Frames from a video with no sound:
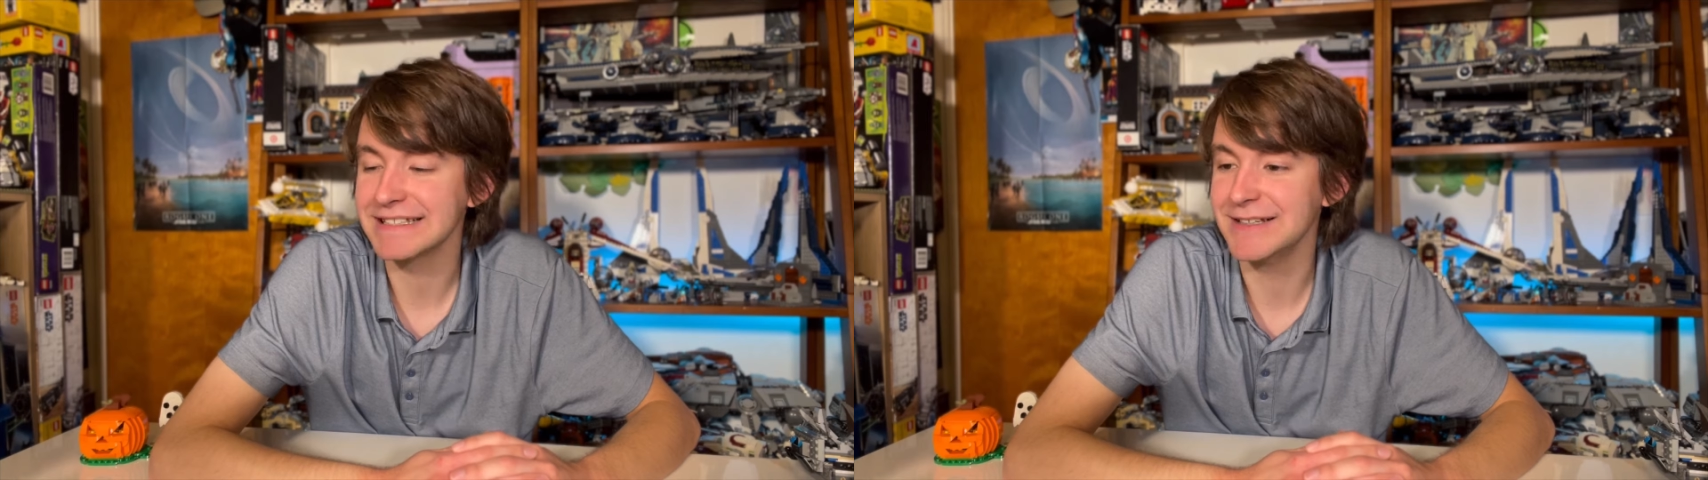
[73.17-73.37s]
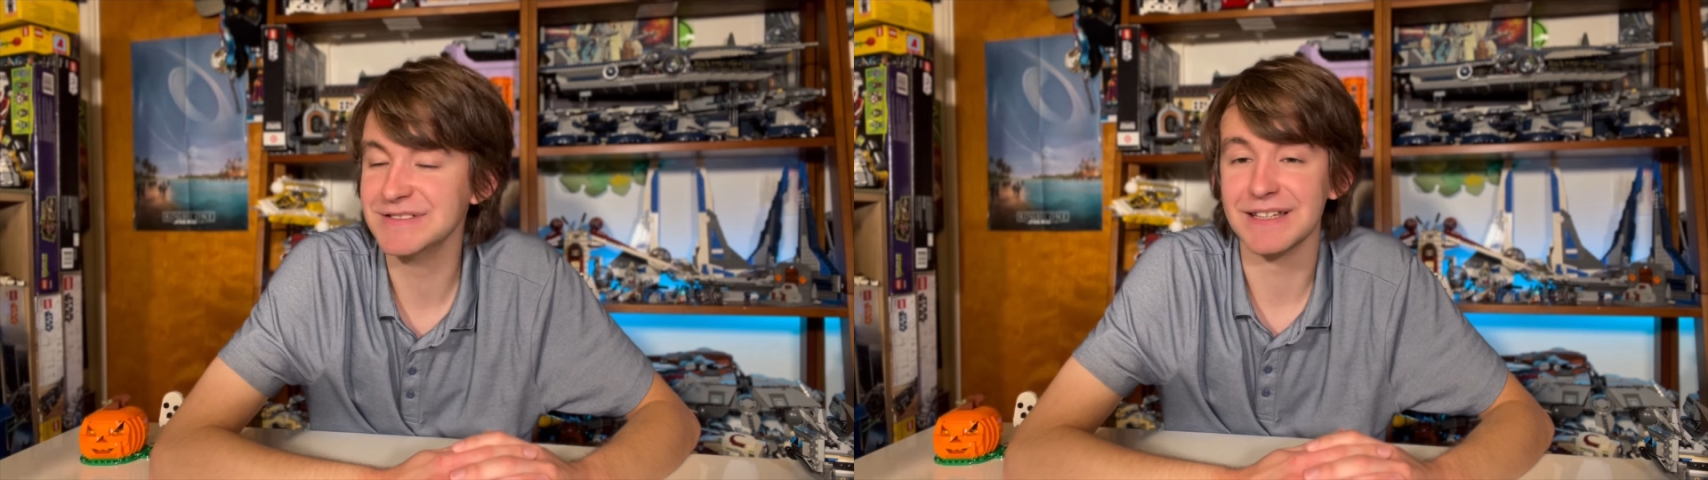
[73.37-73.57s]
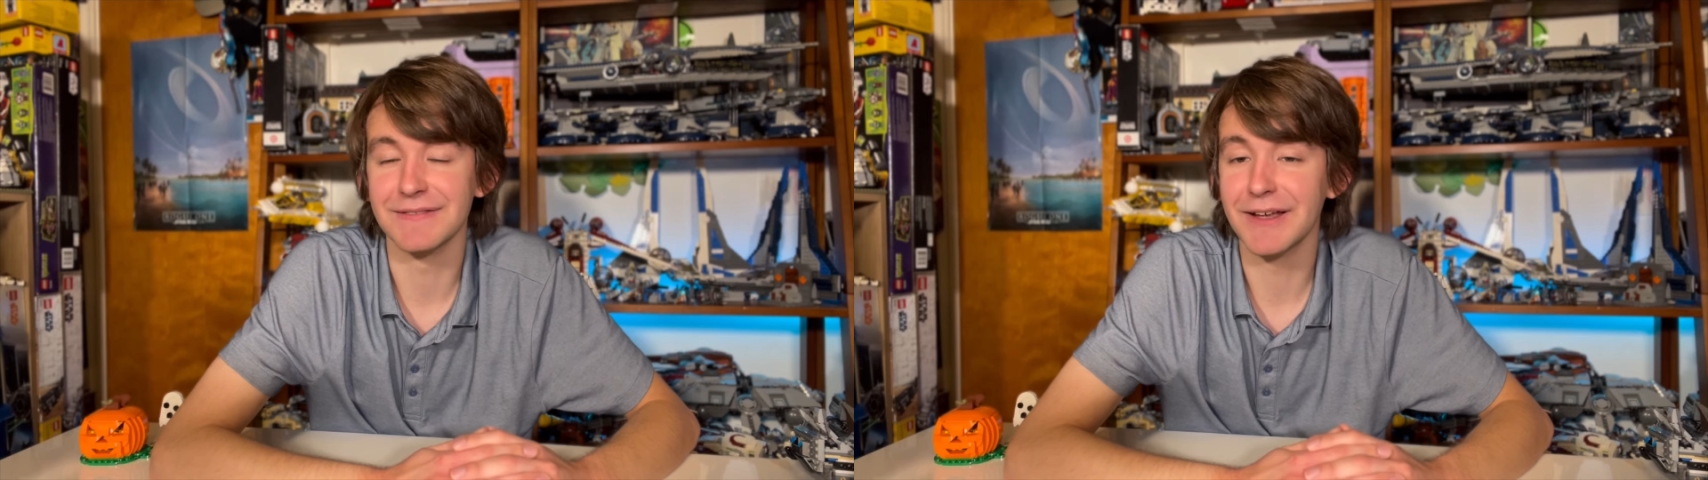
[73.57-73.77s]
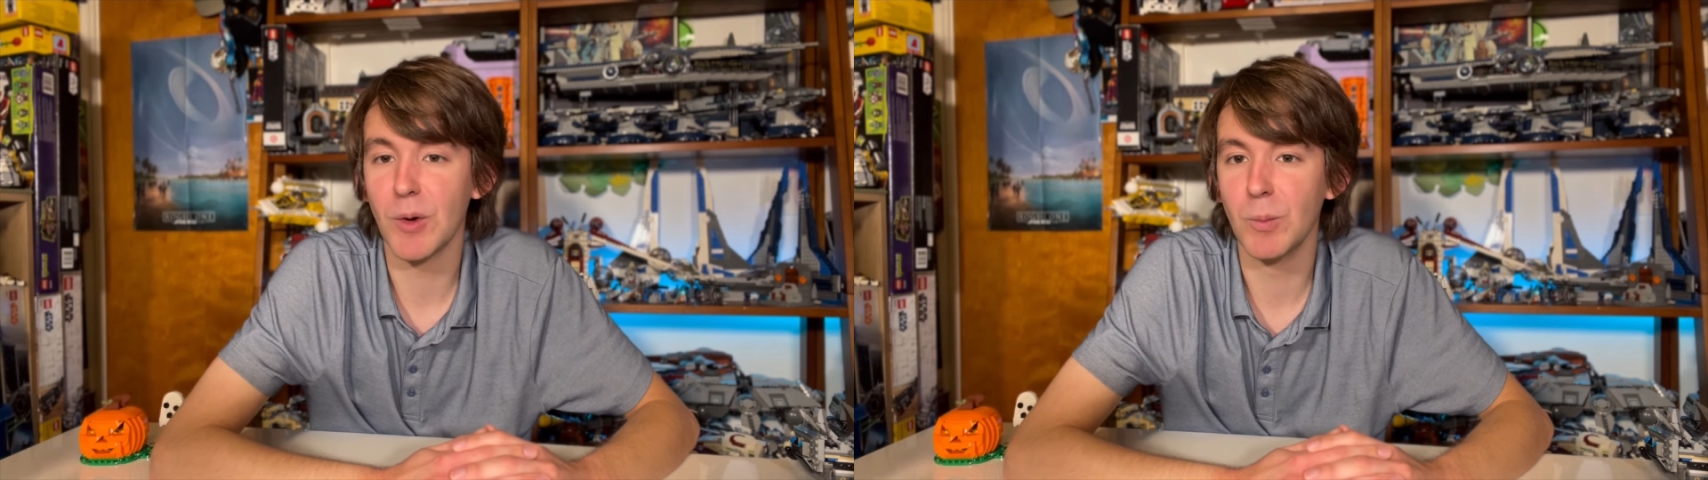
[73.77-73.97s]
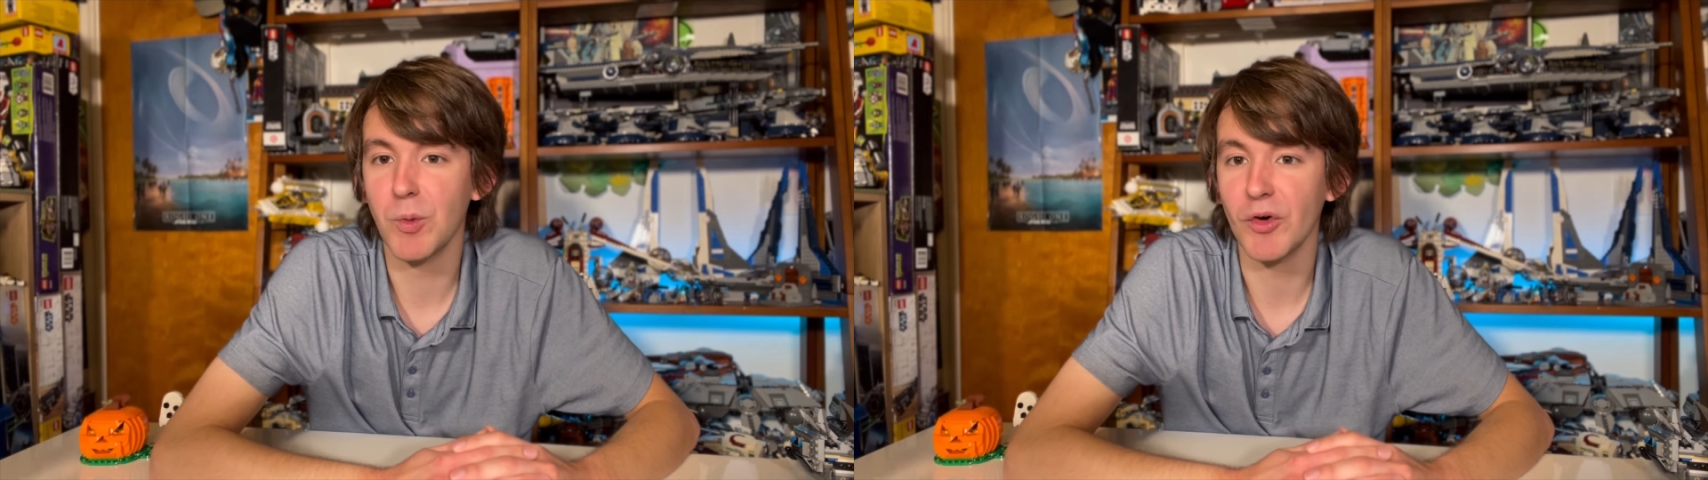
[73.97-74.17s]
He was a Lego
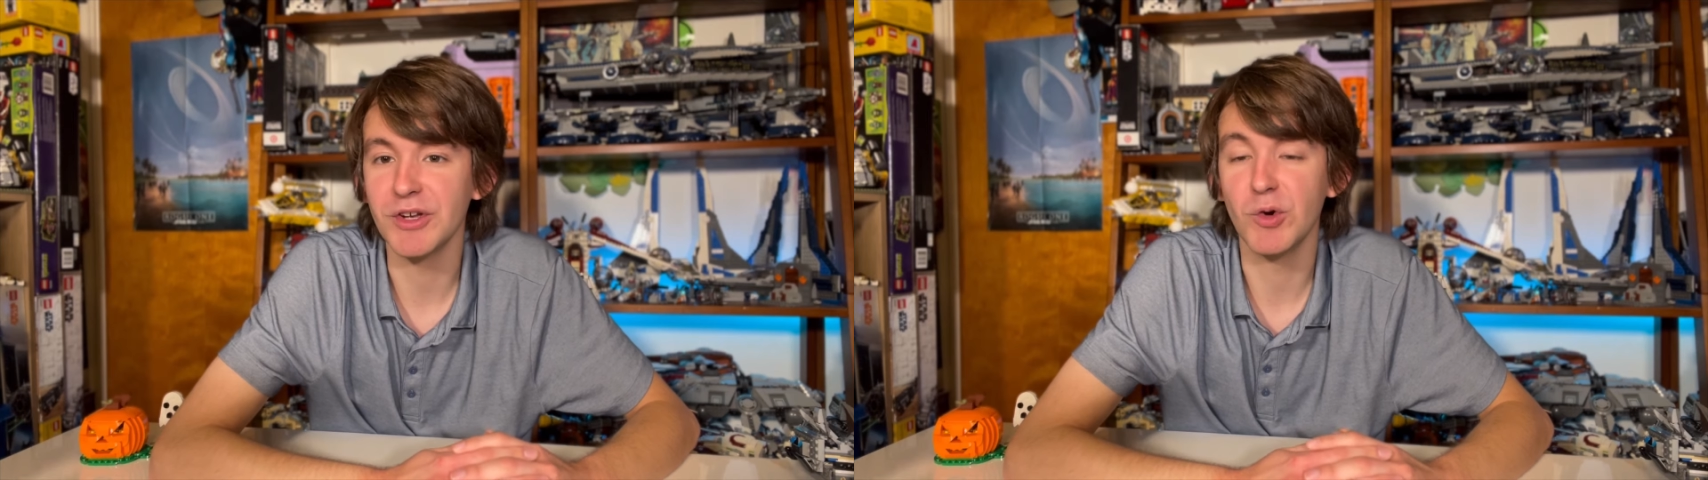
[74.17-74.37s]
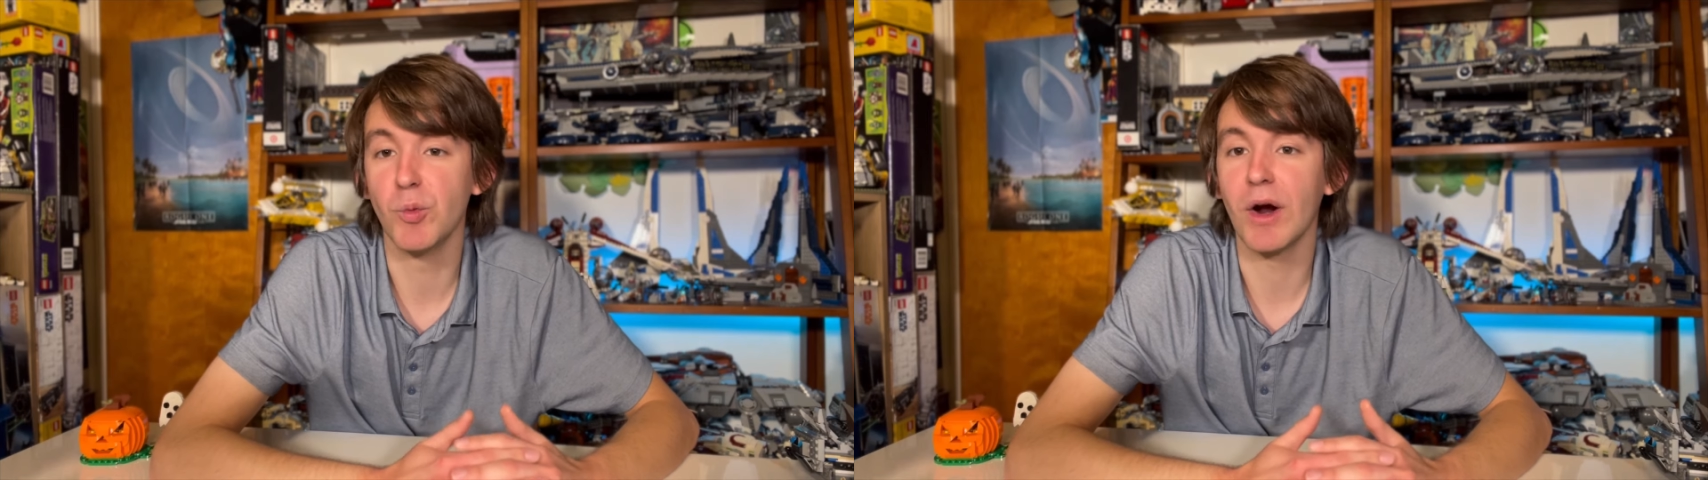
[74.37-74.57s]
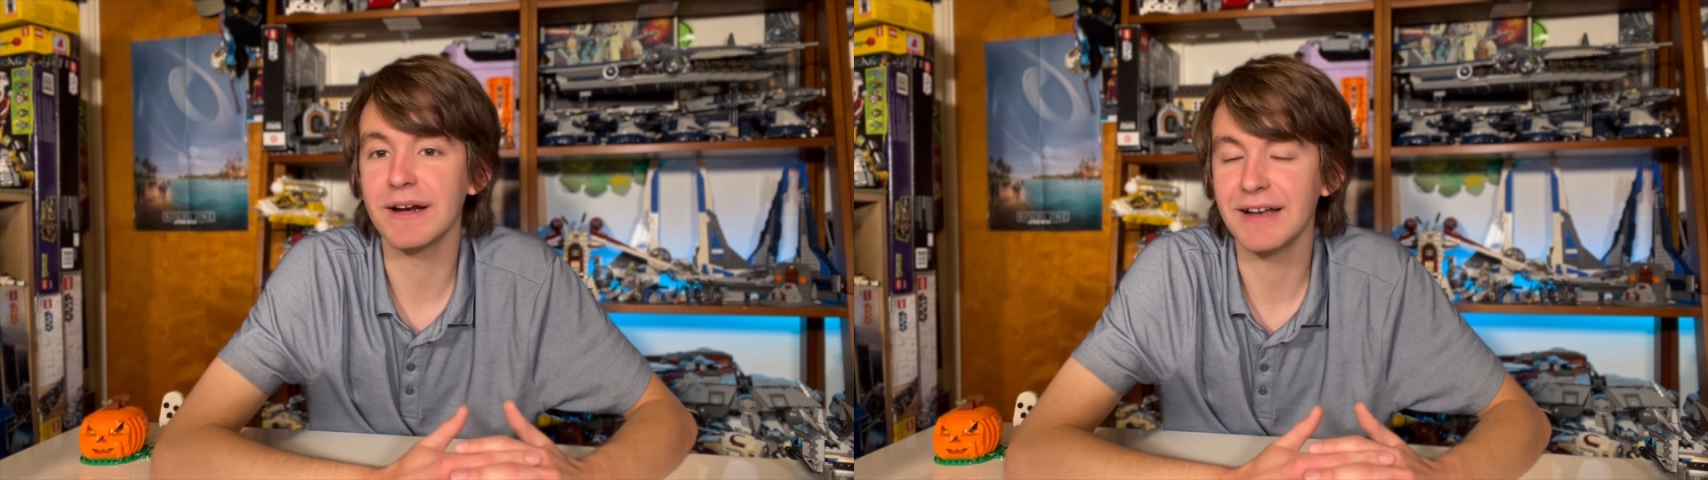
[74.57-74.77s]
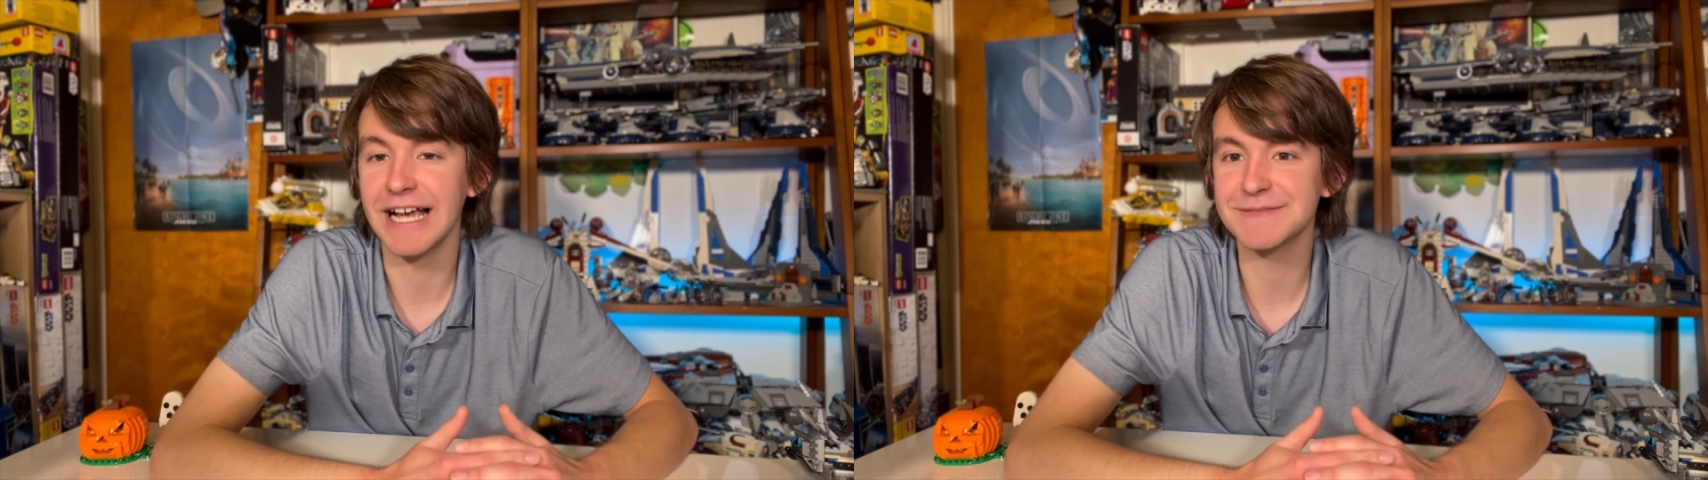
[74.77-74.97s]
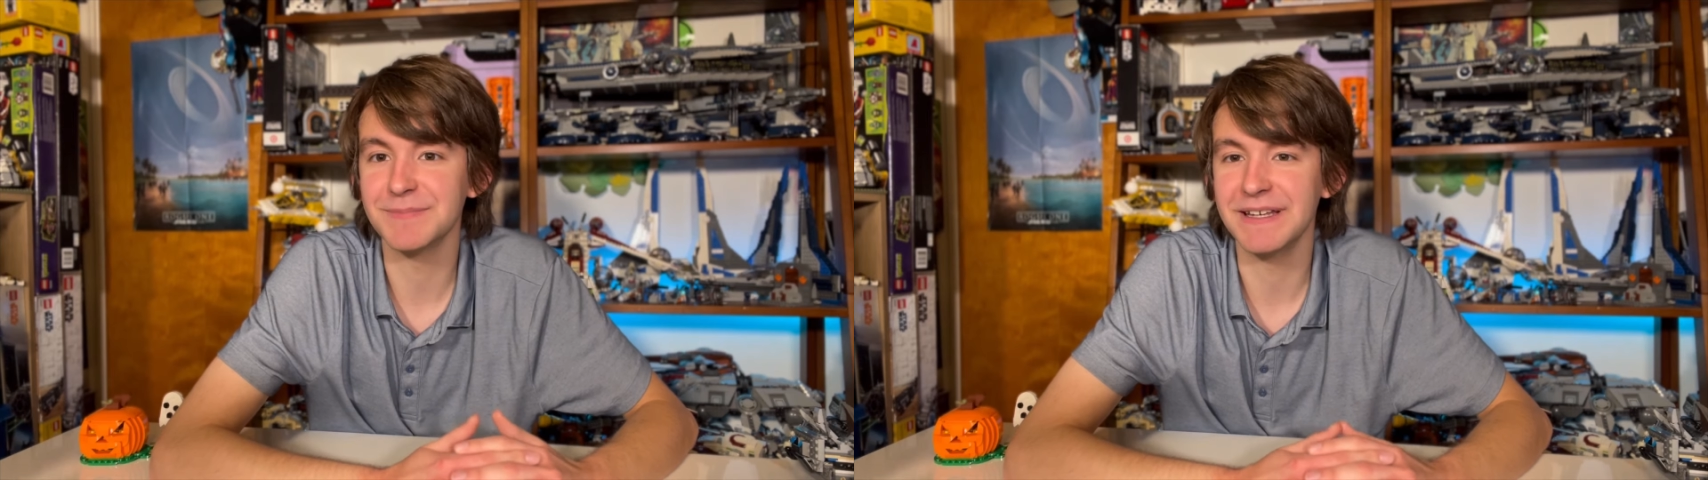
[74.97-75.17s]
employee who
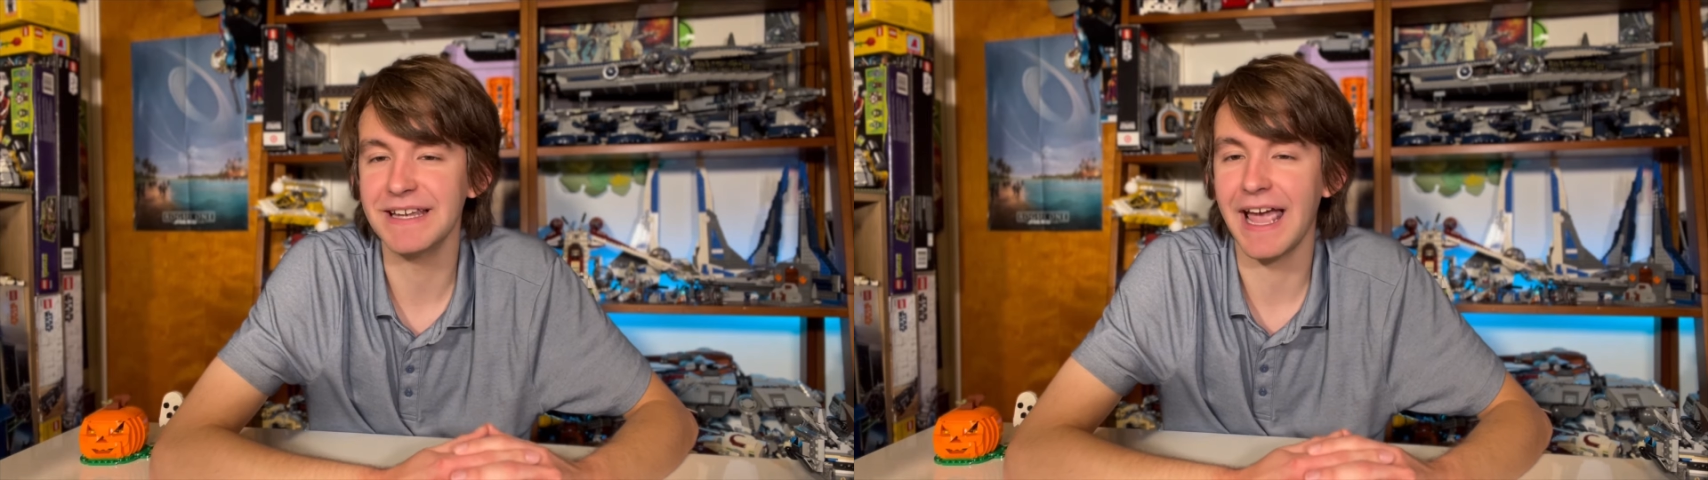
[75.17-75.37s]
recognized me,